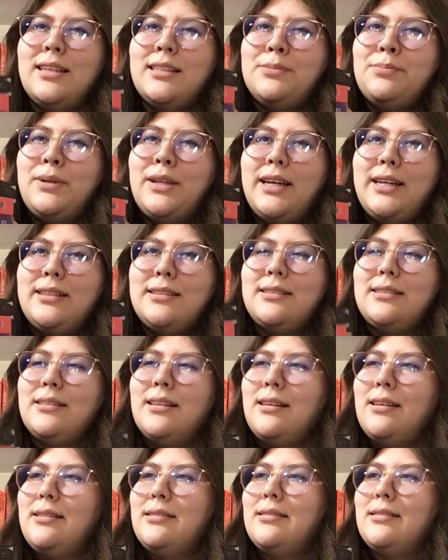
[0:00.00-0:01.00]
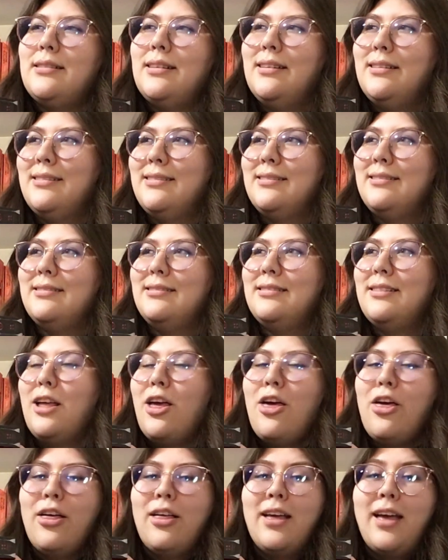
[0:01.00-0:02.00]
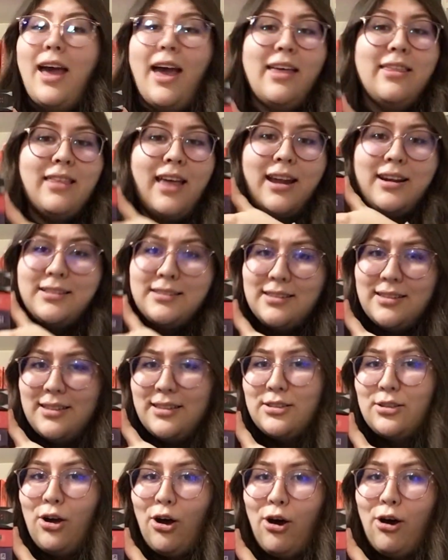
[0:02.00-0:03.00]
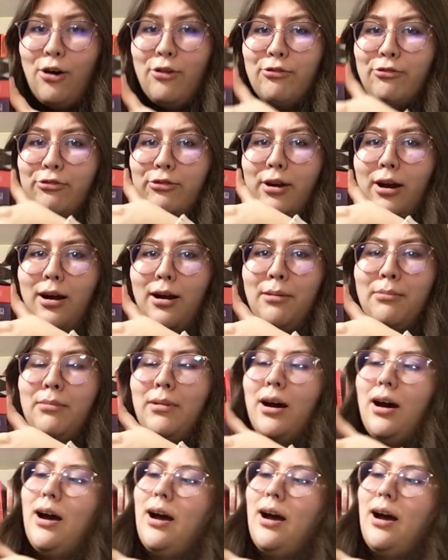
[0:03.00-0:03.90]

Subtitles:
place, and that is this haul from